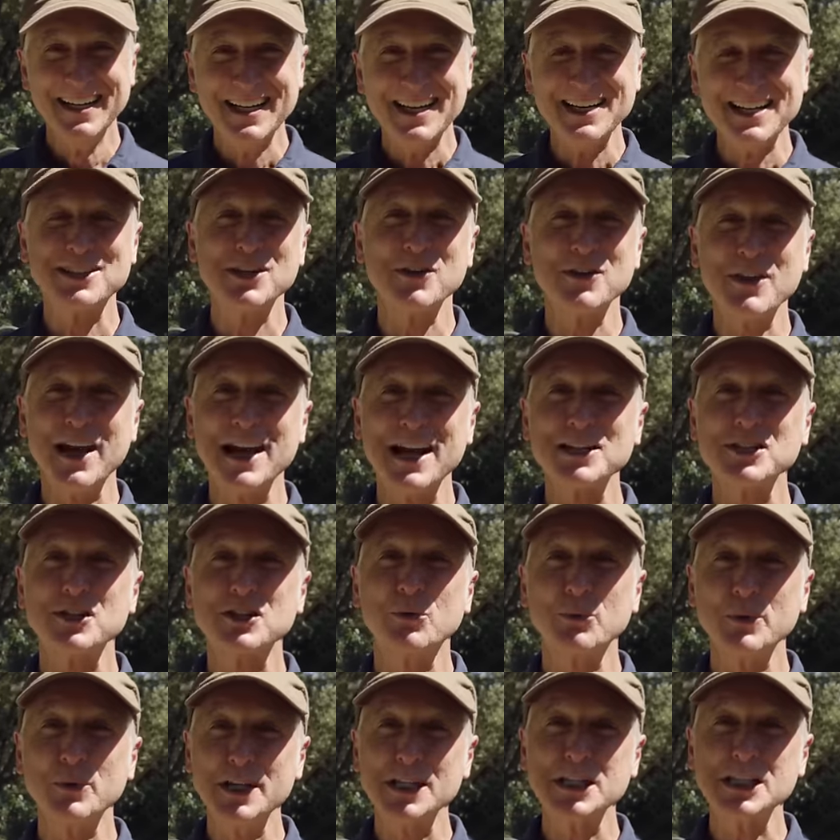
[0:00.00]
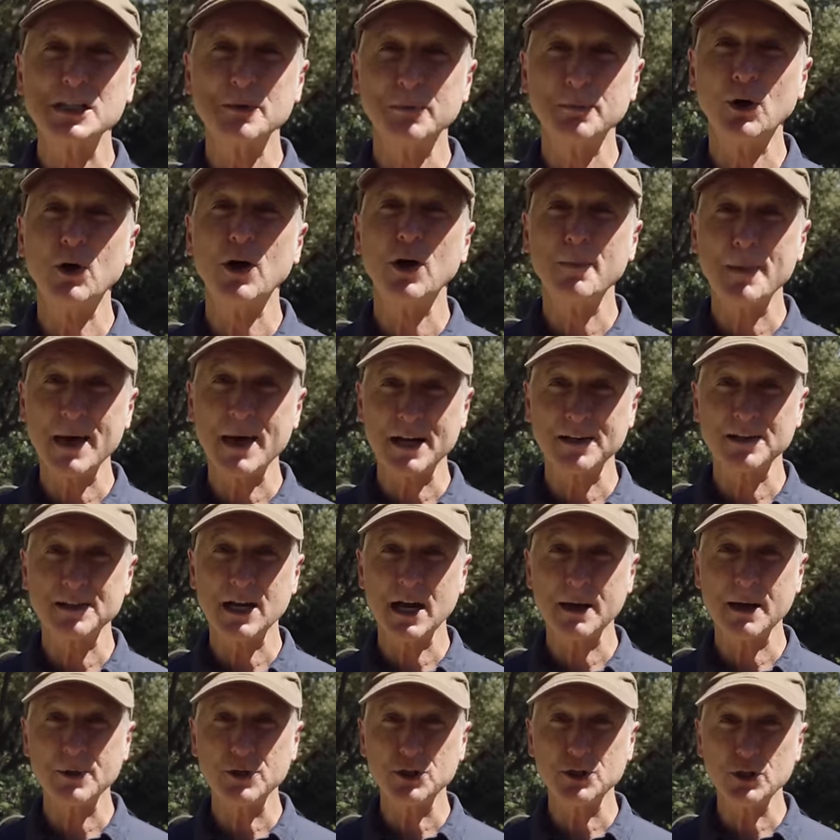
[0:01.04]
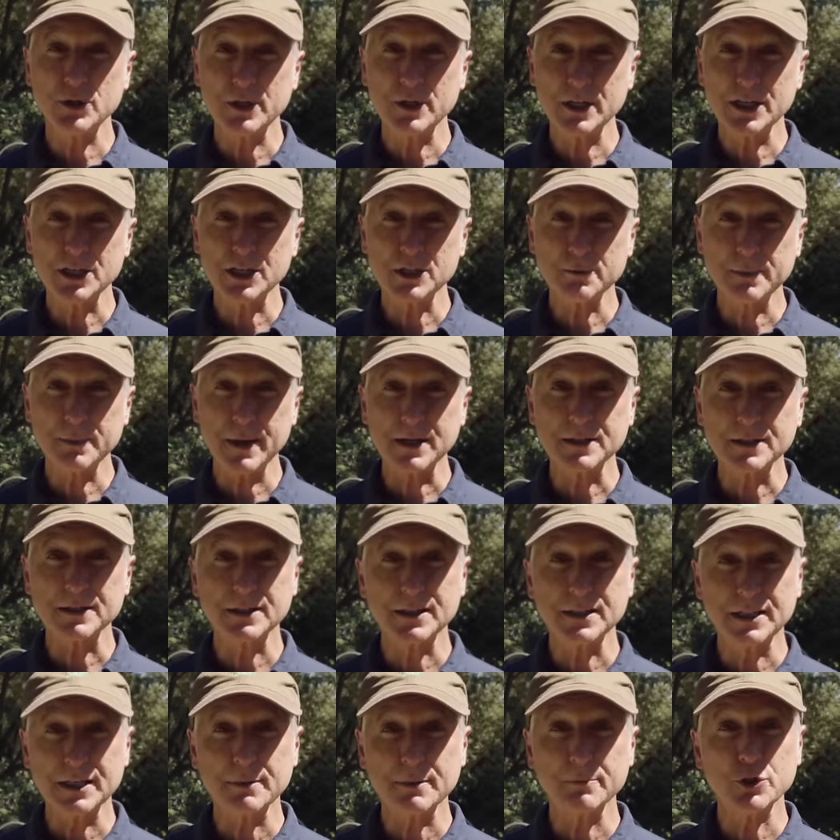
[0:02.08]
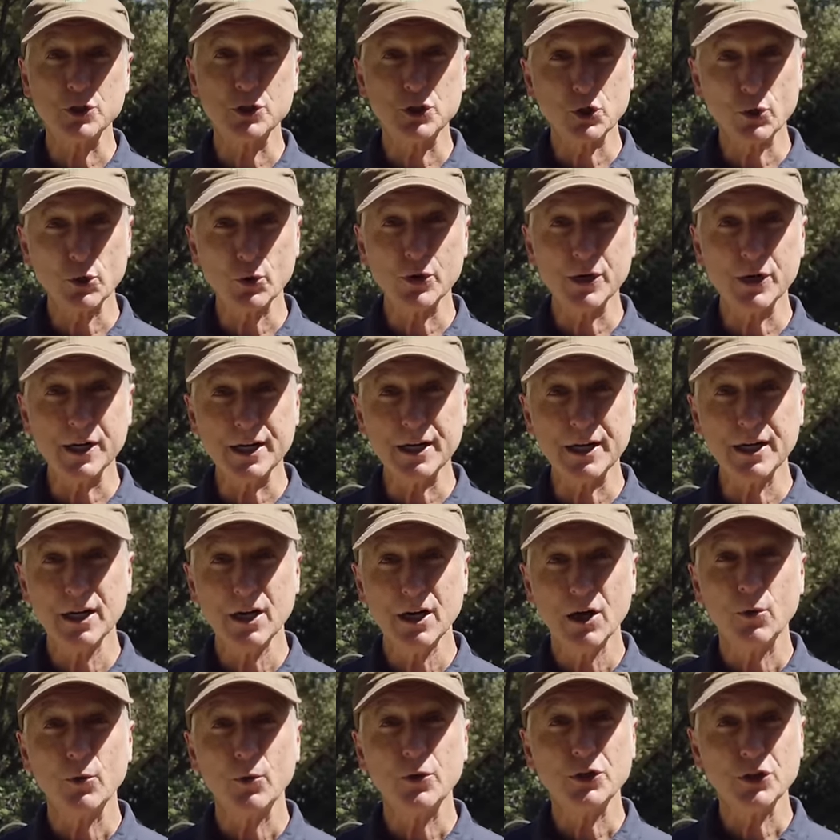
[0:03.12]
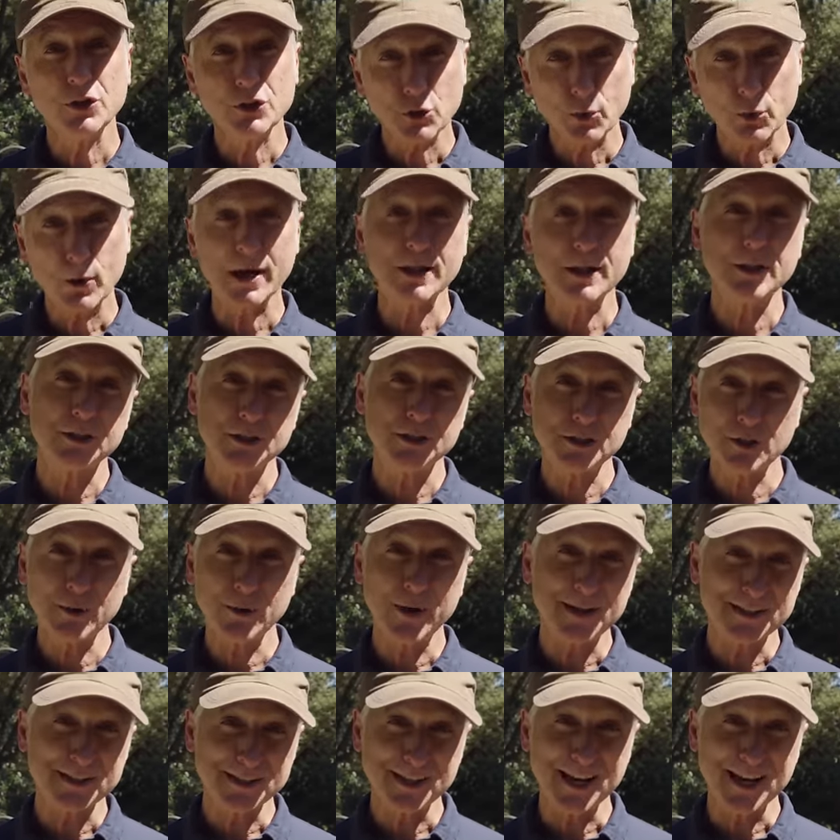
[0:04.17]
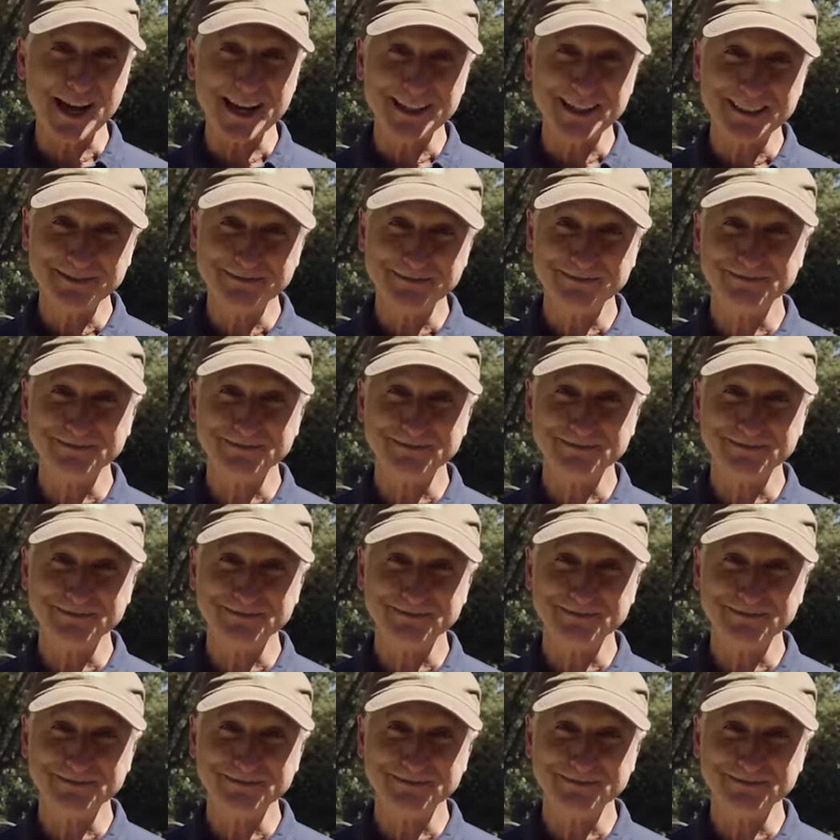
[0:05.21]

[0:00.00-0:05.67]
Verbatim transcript: And so that's the reasonable amount of time that you can expect to get maturity when you directly sow outside.